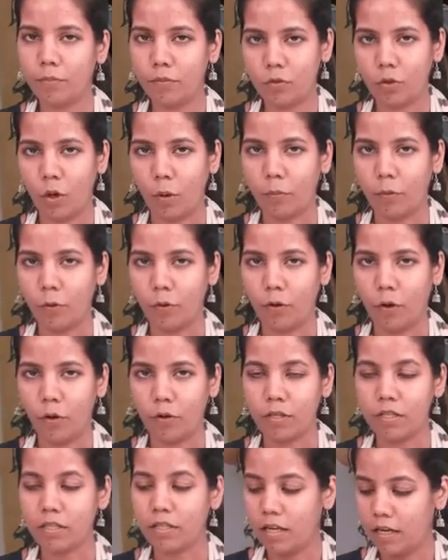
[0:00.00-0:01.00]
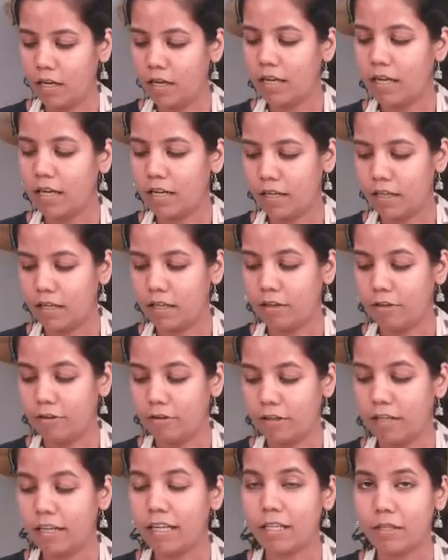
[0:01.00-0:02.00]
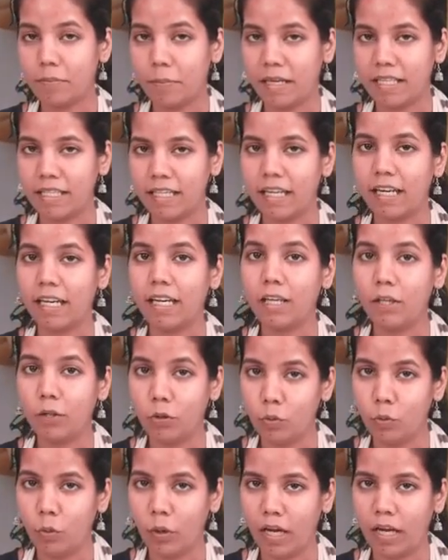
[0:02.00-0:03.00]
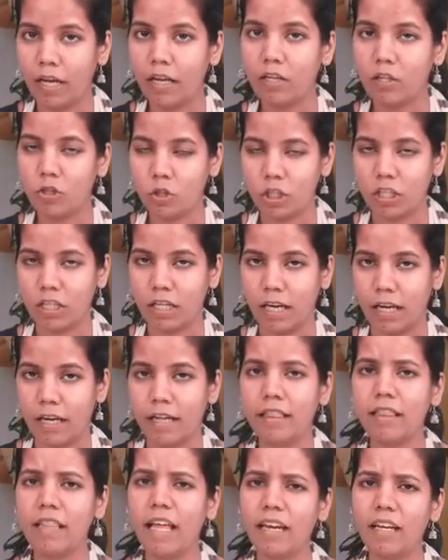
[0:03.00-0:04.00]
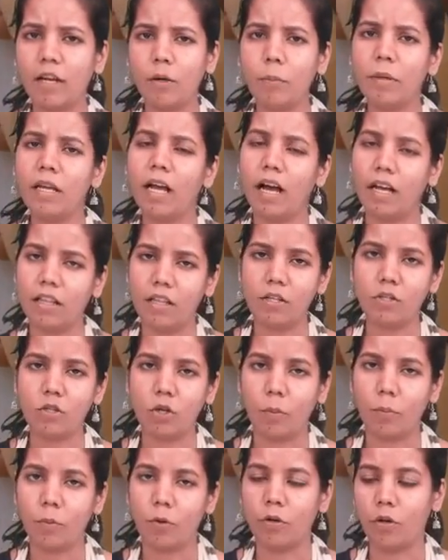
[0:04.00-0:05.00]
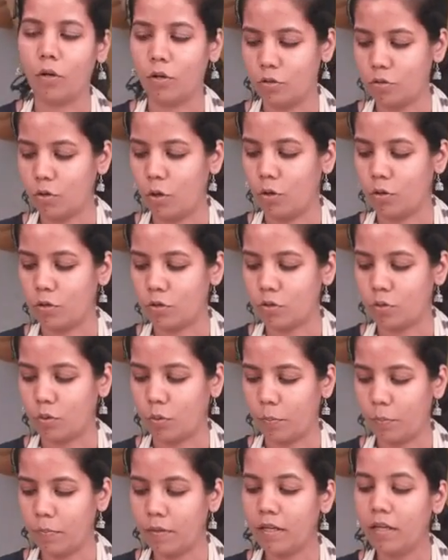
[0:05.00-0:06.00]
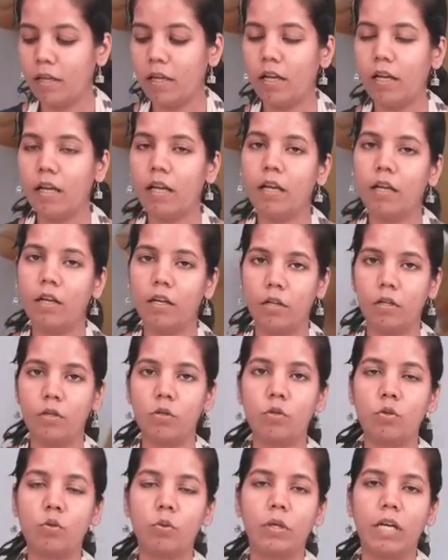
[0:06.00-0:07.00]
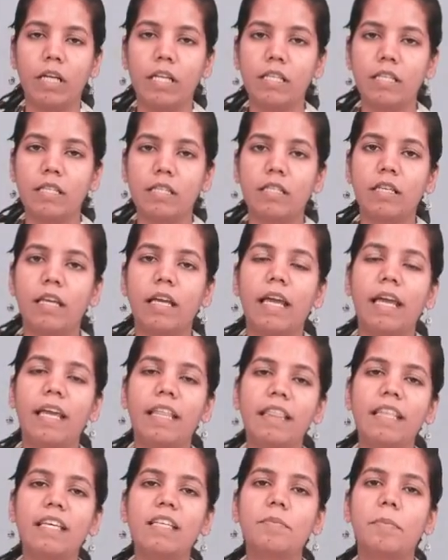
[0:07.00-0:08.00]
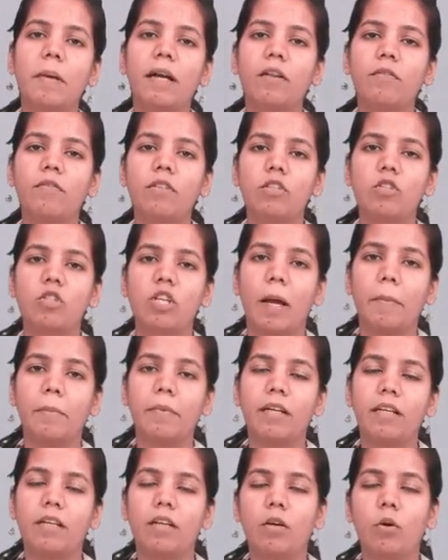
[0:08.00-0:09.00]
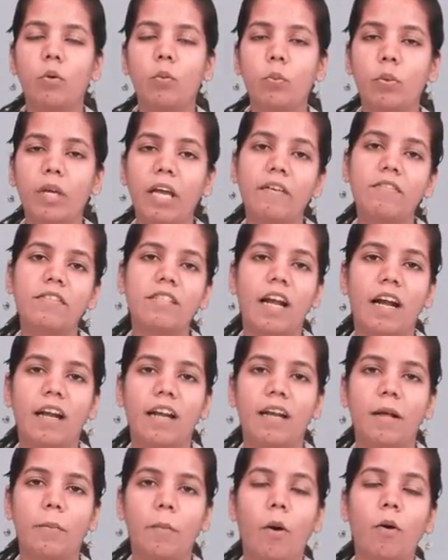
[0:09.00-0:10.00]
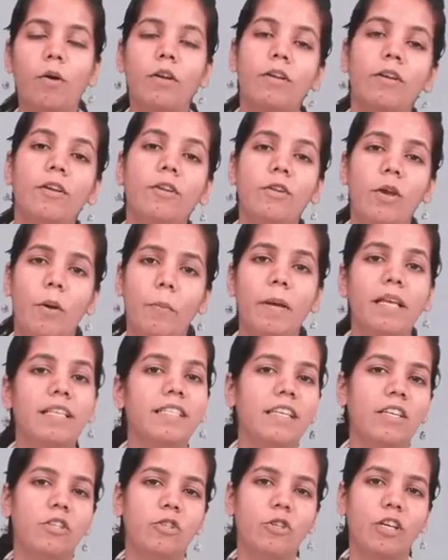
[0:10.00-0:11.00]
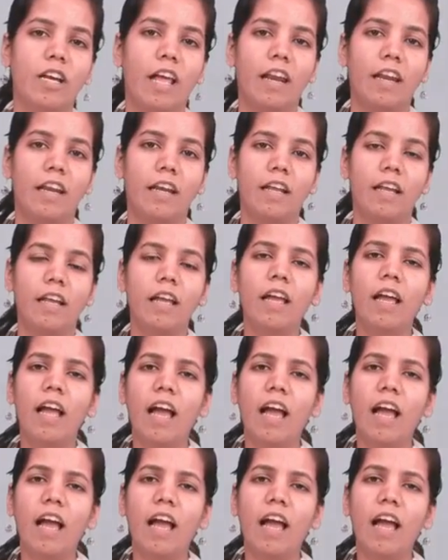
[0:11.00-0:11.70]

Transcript: stop codons here is basically UGA. There could be other stop codons also. Students, in this part of the chapter we have studied about your messenger RNA